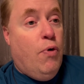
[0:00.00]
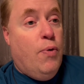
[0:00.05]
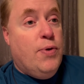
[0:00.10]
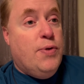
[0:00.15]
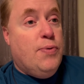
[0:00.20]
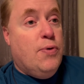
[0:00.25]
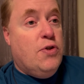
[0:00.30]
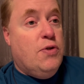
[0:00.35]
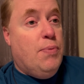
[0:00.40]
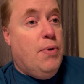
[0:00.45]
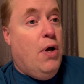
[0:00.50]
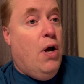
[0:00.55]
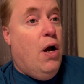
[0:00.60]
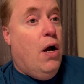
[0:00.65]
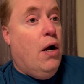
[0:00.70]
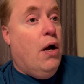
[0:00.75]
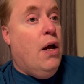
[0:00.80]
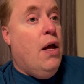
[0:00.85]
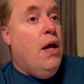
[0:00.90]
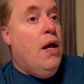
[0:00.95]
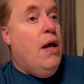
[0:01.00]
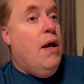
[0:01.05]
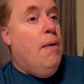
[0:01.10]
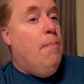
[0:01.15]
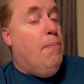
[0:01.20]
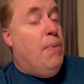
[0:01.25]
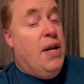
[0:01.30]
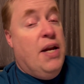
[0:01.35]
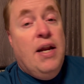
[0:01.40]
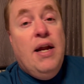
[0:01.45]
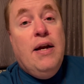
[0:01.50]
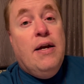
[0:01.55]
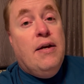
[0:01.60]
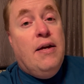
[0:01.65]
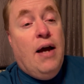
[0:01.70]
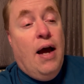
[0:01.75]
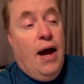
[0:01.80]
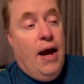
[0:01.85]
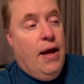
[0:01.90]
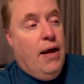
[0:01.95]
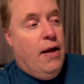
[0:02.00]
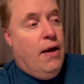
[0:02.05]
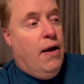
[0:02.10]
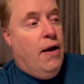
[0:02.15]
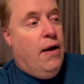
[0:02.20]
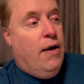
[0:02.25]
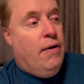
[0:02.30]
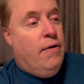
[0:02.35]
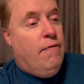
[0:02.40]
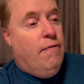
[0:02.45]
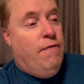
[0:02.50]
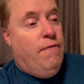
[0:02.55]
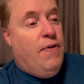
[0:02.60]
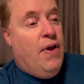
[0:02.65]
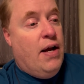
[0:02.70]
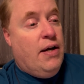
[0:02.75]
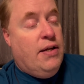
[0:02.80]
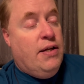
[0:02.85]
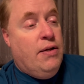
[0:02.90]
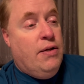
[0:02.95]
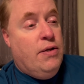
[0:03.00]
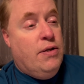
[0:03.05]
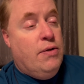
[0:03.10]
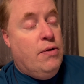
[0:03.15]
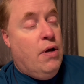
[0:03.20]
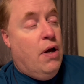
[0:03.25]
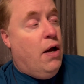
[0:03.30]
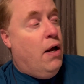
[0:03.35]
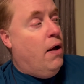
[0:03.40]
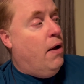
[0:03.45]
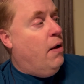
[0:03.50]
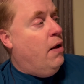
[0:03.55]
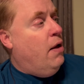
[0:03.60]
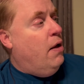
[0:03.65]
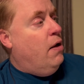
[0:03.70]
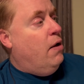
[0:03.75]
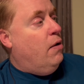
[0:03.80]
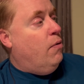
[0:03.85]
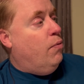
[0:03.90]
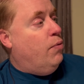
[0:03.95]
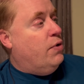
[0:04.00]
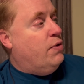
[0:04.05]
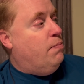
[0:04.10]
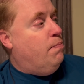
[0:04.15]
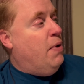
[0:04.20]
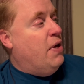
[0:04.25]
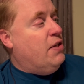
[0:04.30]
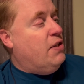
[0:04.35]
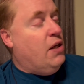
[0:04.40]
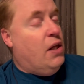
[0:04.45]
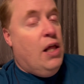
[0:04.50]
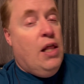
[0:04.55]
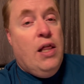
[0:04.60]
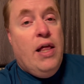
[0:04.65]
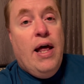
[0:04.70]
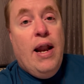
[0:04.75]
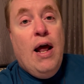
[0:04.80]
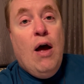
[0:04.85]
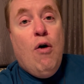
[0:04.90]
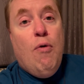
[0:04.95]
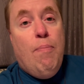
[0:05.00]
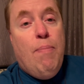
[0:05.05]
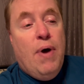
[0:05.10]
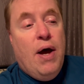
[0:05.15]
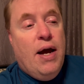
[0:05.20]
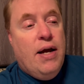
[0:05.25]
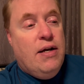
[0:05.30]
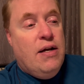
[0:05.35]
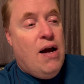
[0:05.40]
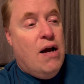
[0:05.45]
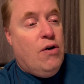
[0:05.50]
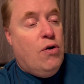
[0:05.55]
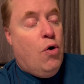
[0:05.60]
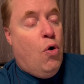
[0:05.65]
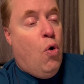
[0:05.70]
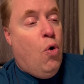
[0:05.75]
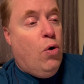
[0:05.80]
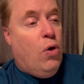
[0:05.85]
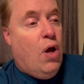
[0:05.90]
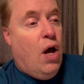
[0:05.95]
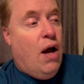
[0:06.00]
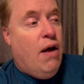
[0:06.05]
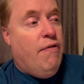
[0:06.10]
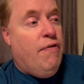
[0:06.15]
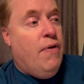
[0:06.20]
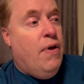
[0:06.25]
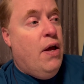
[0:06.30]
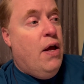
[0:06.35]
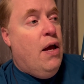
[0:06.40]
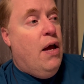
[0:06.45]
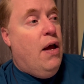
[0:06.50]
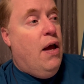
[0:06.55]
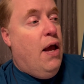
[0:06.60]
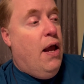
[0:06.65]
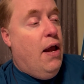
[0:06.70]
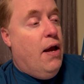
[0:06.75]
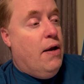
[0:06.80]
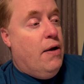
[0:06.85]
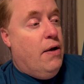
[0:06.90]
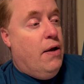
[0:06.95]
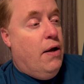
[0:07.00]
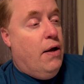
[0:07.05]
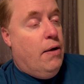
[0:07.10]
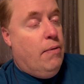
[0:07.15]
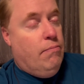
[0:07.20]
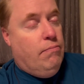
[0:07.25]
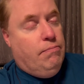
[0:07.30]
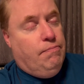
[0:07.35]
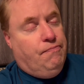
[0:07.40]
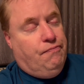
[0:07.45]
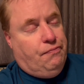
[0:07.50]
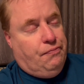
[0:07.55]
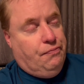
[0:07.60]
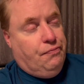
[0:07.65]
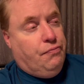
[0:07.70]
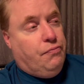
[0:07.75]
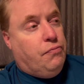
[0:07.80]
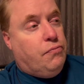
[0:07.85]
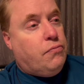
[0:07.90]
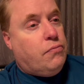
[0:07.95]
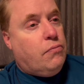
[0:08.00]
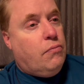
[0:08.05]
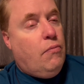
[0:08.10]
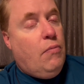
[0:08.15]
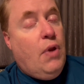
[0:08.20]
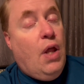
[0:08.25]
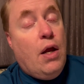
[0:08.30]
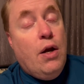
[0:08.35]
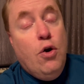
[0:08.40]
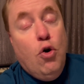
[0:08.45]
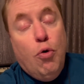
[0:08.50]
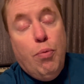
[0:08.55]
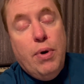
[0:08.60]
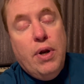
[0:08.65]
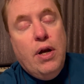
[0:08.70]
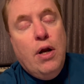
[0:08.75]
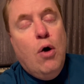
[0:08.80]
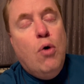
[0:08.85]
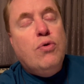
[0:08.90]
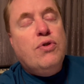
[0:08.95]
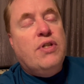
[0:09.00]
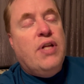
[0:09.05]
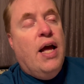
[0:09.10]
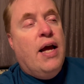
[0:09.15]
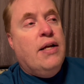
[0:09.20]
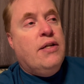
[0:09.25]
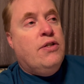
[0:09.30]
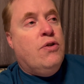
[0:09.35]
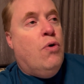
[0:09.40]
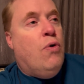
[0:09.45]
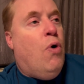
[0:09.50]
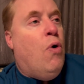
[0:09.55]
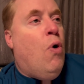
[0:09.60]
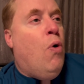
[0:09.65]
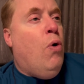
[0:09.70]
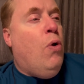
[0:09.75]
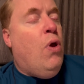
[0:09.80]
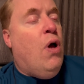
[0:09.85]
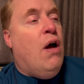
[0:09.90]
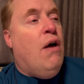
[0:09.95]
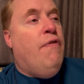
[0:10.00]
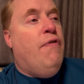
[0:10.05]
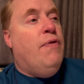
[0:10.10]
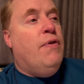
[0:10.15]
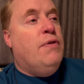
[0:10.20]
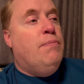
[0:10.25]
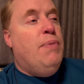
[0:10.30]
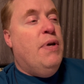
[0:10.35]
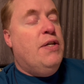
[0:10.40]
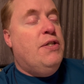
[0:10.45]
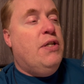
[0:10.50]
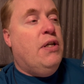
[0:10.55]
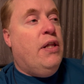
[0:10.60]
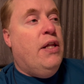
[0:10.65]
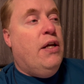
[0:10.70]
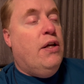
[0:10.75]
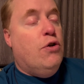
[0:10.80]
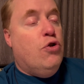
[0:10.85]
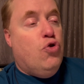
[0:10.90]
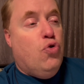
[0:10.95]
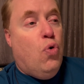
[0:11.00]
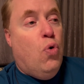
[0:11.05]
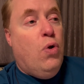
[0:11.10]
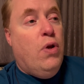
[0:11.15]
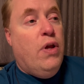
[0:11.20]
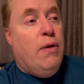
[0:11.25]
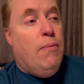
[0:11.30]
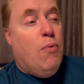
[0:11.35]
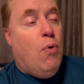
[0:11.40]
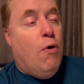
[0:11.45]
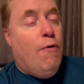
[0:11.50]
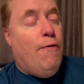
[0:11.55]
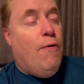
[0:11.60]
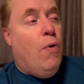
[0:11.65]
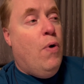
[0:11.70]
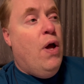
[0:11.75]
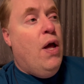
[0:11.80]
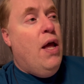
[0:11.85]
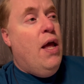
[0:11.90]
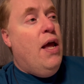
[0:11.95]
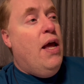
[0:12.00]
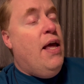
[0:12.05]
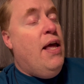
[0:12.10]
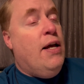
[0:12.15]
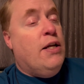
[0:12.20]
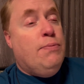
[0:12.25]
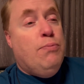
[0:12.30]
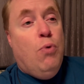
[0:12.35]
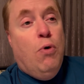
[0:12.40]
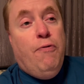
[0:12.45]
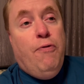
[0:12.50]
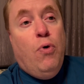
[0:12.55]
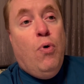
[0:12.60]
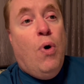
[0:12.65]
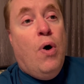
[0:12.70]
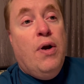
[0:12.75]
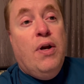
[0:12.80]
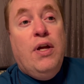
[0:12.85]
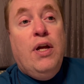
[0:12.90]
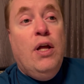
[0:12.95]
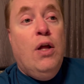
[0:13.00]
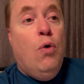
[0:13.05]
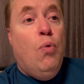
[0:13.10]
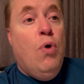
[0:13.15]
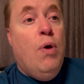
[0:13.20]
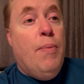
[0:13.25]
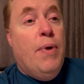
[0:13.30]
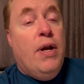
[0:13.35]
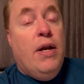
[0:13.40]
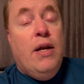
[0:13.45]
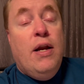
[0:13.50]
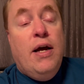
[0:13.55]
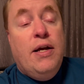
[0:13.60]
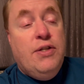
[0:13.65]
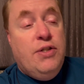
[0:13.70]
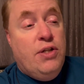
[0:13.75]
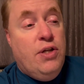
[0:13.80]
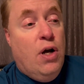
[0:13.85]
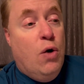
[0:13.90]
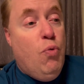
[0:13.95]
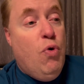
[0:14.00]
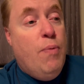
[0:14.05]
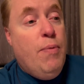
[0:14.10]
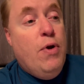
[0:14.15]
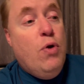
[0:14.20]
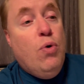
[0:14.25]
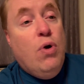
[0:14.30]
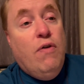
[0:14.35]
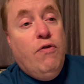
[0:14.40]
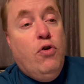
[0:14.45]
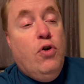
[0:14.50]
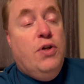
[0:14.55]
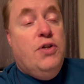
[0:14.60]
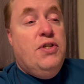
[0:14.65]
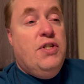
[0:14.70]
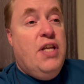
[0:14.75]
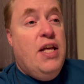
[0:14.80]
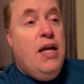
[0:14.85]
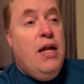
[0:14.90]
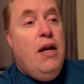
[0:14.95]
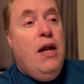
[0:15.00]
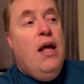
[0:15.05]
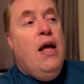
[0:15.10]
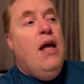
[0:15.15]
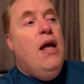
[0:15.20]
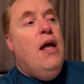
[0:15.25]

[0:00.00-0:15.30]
he was supposed to be hung, but he didn't die. Uh, in fact, he uh, was basically let out by Dr. Orloff, and um, nobody knows that. So Orloff is basically controlling Morpho. He has Morpho go out and kill women, nice young women who have good skin,